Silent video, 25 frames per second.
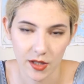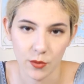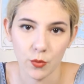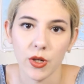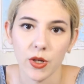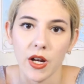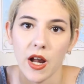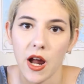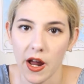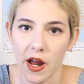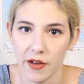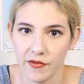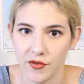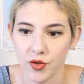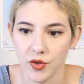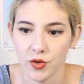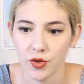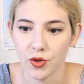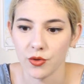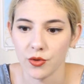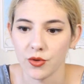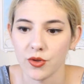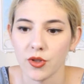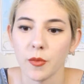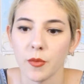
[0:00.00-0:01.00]
where I had to
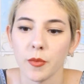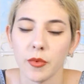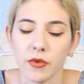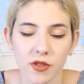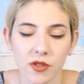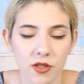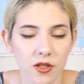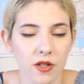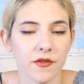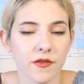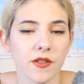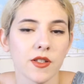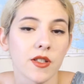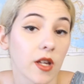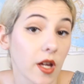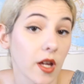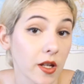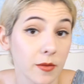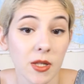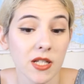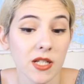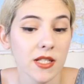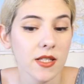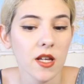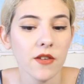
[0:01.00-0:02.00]
go to the post office to
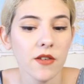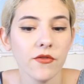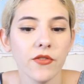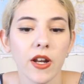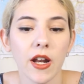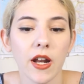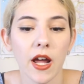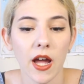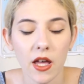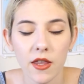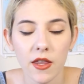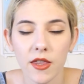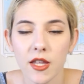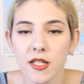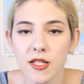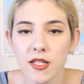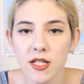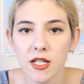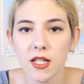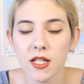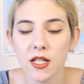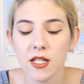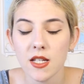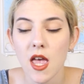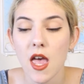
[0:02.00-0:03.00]
get my stuff, and I had that
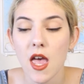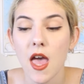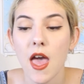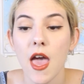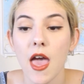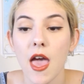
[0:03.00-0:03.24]
ticket,